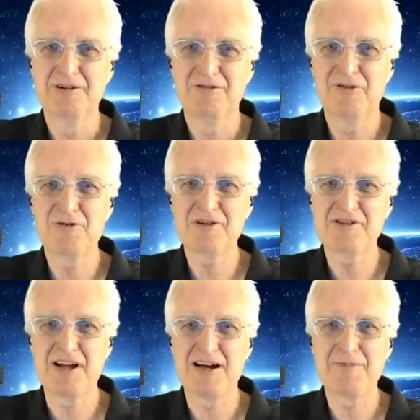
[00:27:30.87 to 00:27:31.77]

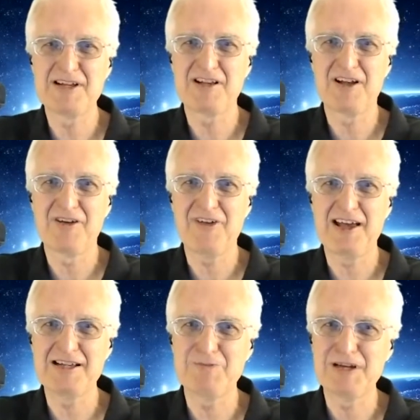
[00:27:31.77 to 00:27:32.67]
focus on myself
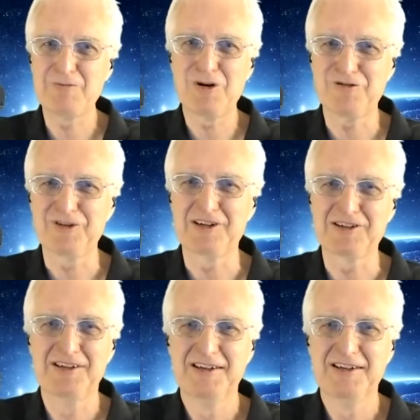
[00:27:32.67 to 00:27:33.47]
as being perfect.